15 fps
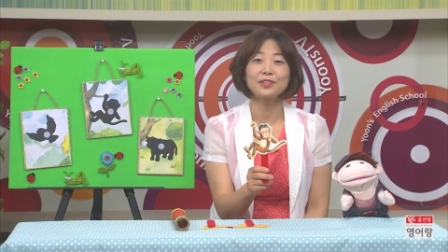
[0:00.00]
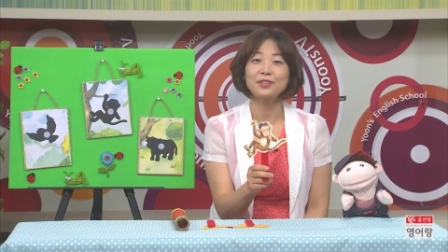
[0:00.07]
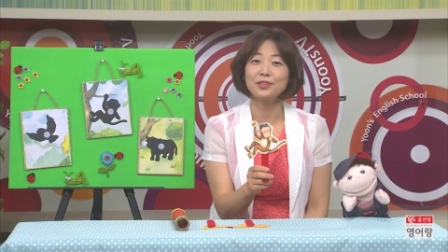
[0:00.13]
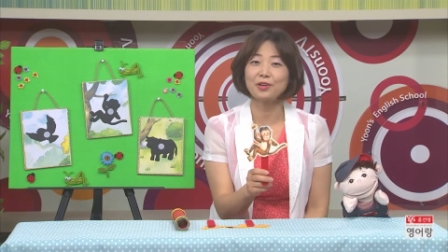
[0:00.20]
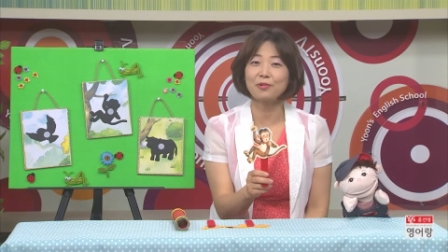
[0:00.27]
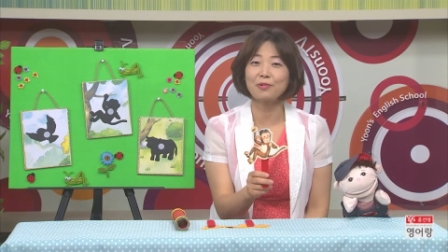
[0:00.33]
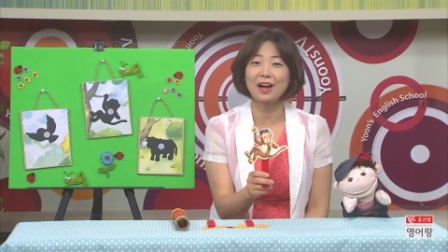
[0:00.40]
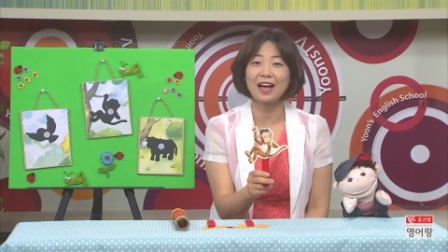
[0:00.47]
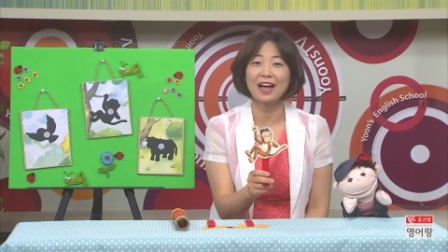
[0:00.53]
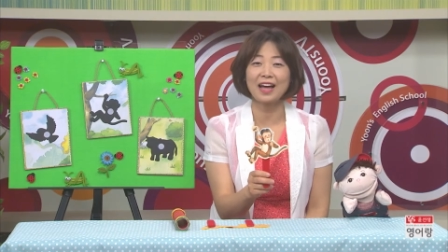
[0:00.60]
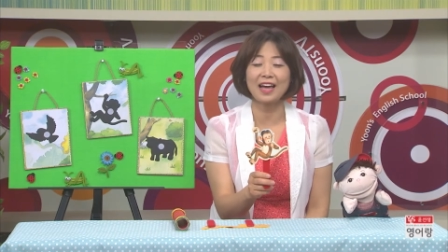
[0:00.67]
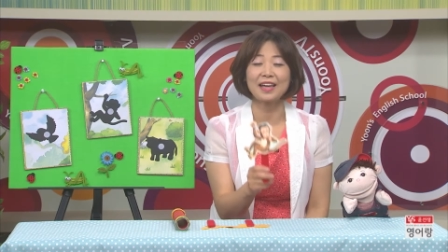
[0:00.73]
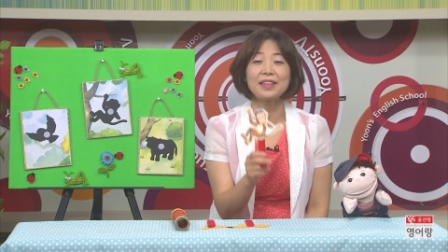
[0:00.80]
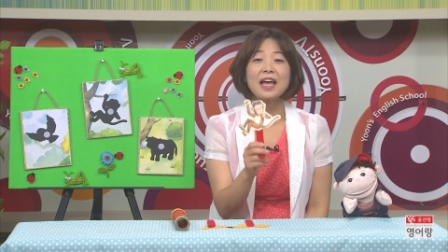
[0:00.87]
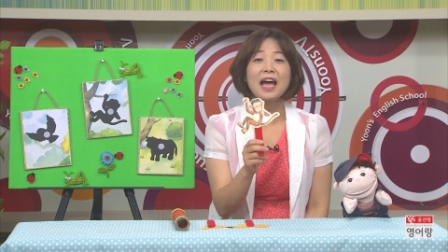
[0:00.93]
You're
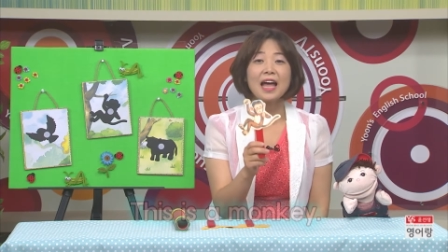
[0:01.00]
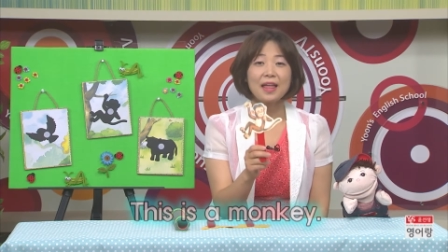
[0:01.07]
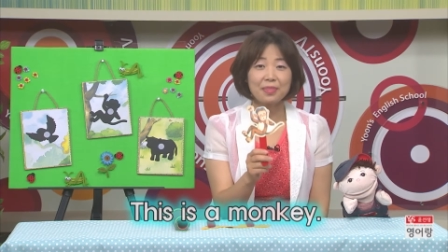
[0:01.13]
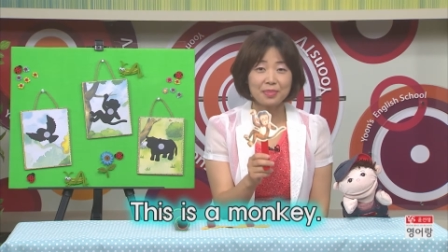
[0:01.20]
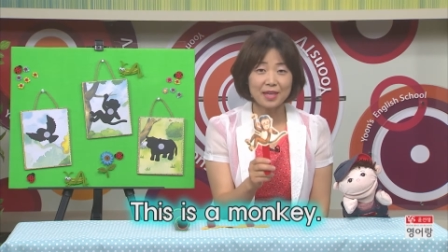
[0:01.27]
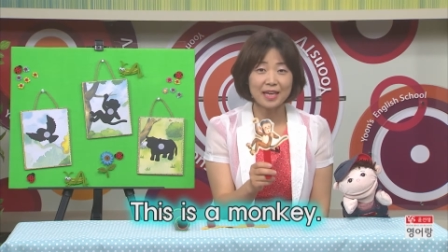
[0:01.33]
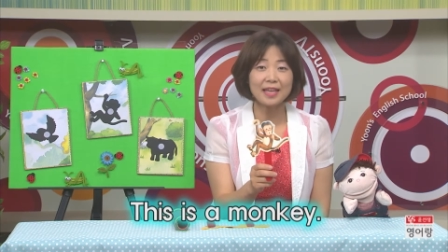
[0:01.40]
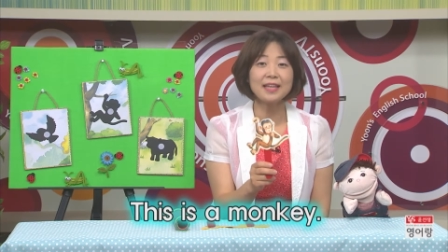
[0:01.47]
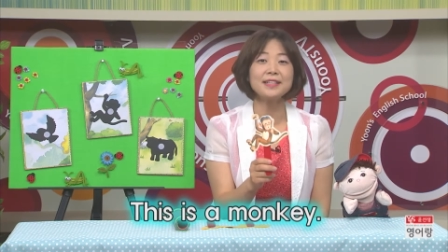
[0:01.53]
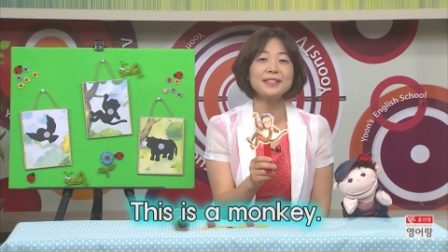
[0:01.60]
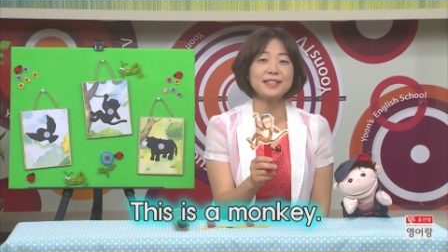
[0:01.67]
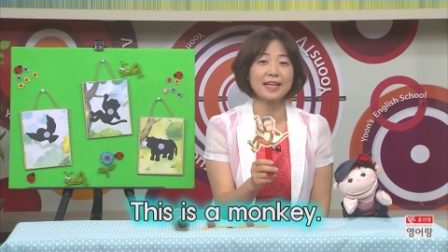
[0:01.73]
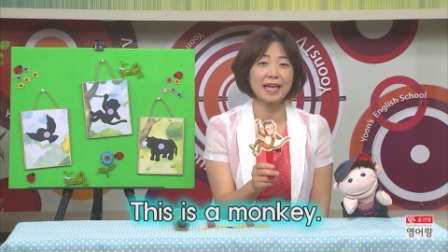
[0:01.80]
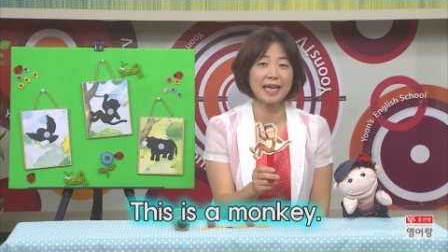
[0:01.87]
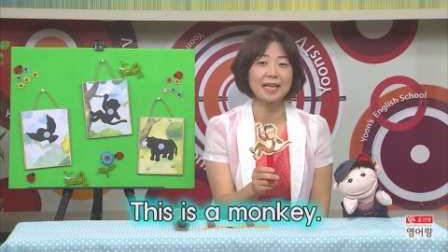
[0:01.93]
right. This
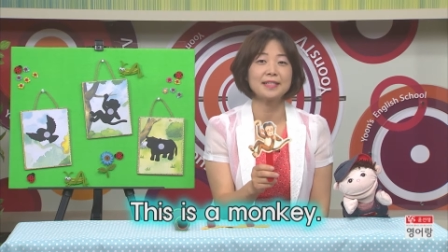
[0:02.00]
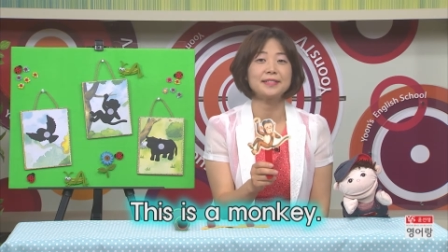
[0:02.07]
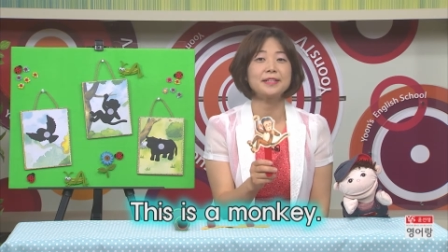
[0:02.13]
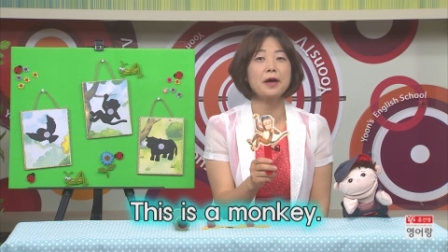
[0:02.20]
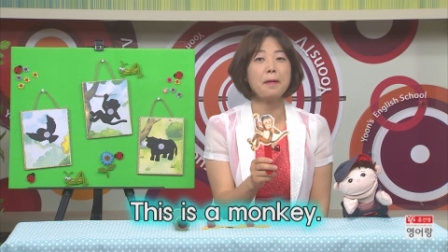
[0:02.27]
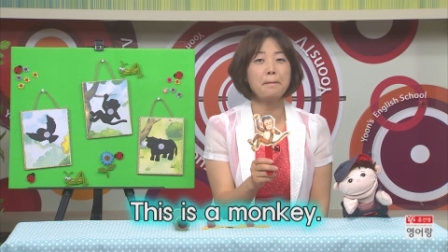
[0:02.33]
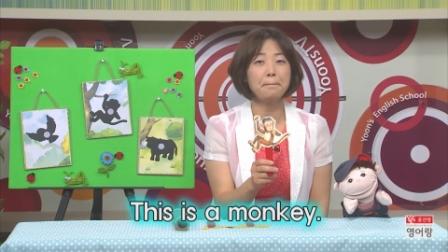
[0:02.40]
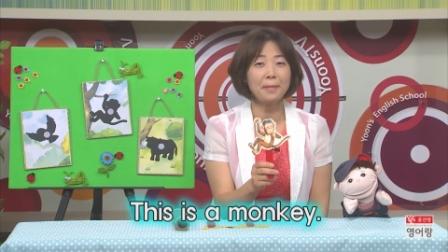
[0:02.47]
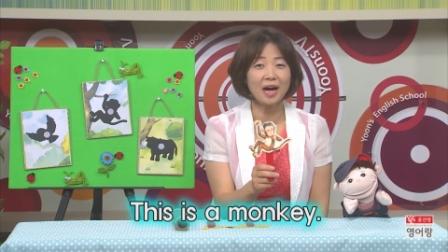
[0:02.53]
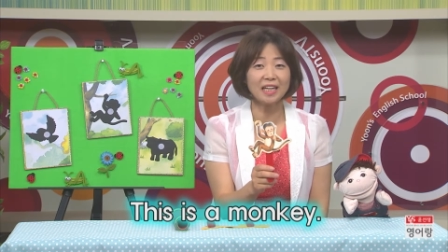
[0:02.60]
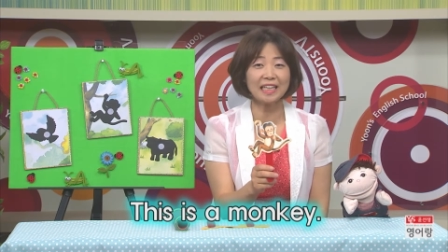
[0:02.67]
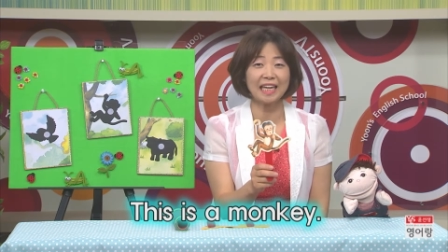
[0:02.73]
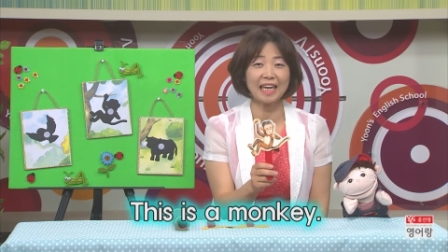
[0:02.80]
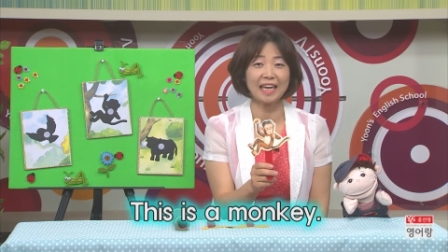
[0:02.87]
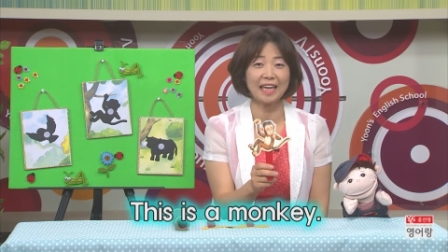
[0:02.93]
is a
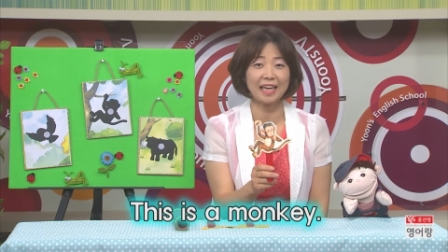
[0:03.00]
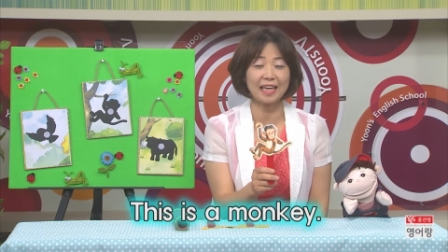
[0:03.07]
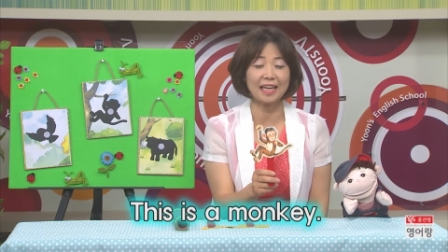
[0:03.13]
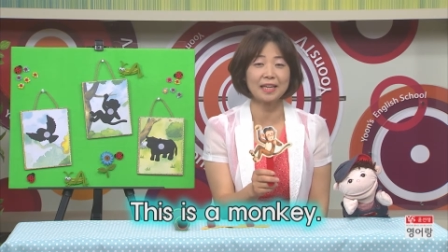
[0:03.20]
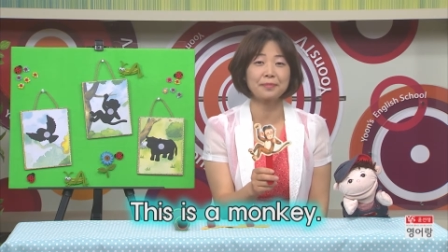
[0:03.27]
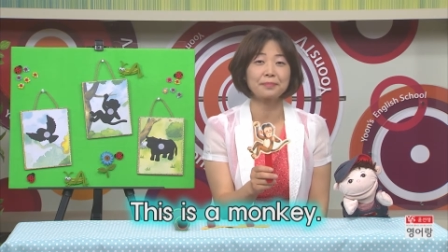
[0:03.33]
monkey.